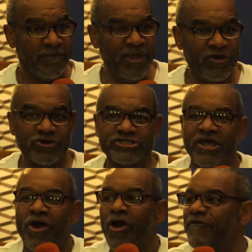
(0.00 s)
because
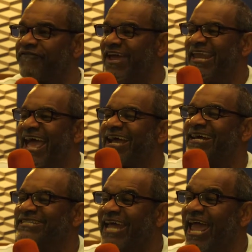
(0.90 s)
the earth cannot
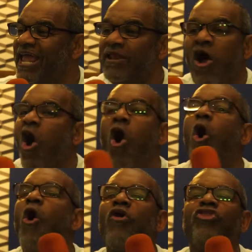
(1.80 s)
contain
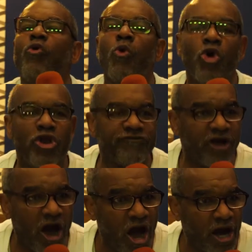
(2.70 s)
all the word of
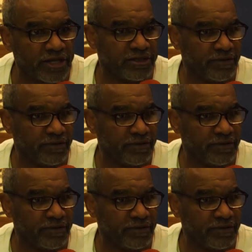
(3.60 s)
God.